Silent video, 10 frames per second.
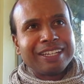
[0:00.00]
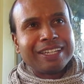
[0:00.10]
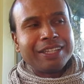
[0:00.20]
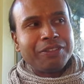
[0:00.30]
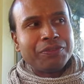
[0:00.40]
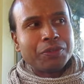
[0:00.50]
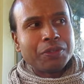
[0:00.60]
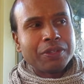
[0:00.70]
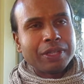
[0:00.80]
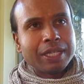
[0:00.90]
and the
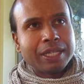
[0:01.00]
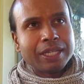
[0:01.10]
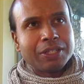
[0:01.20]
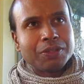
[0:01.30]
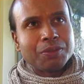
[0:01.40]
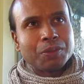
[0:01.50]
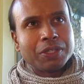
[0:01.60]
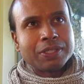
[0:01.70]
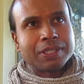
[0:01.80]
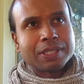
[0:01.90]
fraud thing
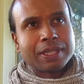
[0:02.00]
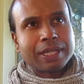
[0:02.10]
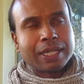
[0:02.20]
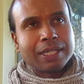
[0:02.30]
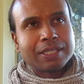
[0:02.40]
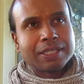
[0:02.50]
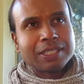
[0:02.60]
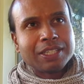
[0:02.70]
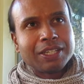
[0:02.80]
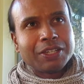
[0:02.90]
was
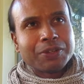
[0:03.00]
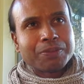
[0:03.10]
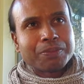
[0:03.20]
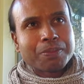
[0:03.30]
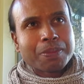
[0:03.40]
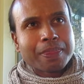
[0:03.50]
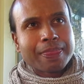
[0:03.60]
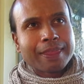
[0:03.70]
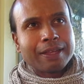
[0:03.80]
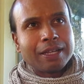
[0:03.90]
that
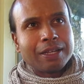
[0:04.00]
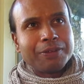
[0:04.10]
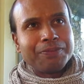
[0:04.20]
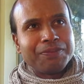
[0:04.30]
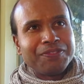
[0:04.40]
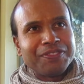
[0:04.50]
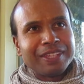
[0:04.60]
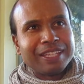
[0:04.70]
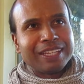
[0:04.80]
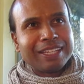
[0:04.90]
um,
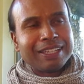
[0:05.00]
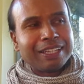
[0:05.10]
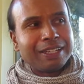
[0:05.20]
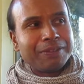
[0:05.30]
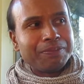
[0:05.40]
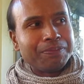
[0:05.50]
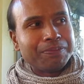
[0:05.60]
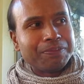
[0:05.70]
uh,